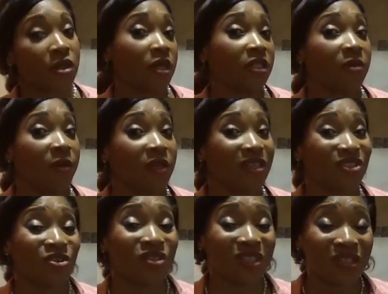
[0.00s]
30
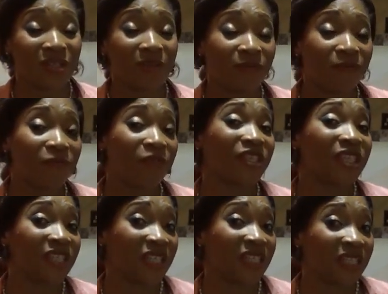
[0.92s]
minutes until it
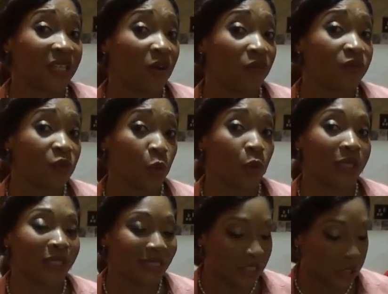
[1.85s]
freezes itself
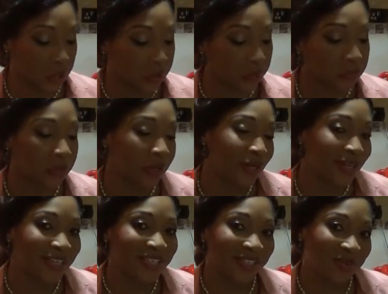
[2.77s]
solid. So
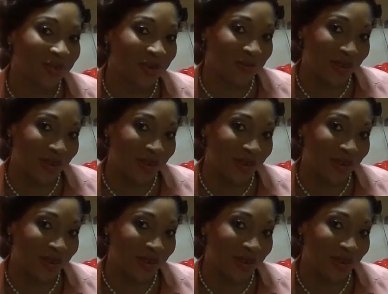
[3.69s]
see you in a